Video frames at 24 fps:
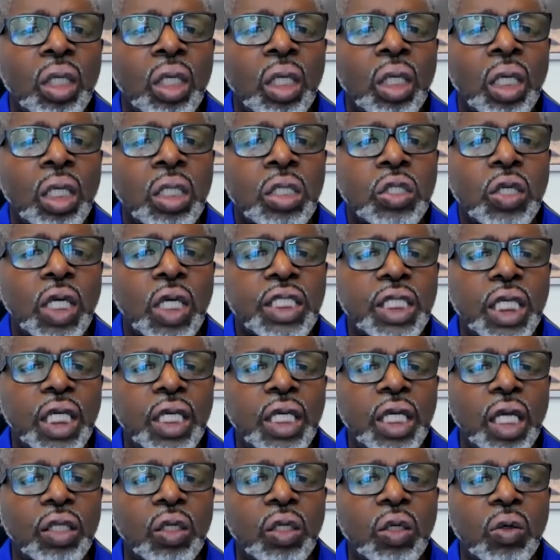So I see
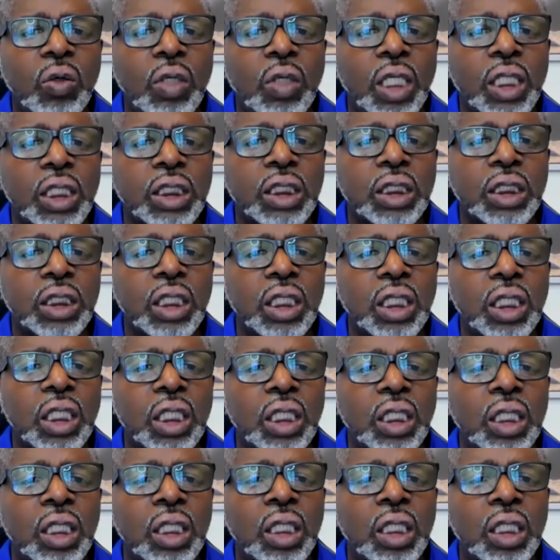another question.